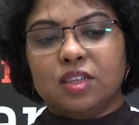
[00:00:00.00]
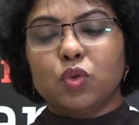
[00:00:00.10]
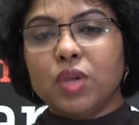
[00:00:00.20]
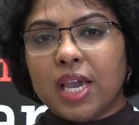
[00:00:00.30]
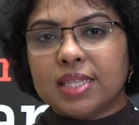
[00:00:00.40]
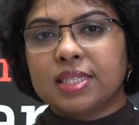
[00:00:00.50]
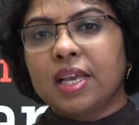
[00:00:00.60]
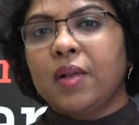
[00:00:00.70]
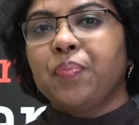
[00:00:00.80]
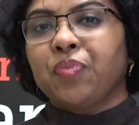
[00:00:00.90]
creates
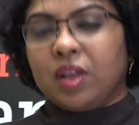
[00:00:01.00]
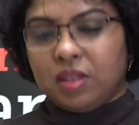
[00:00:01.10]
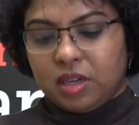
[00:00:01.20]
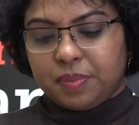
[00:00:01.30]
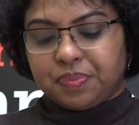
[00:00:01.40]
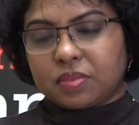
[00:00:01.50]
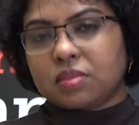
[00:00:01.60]
the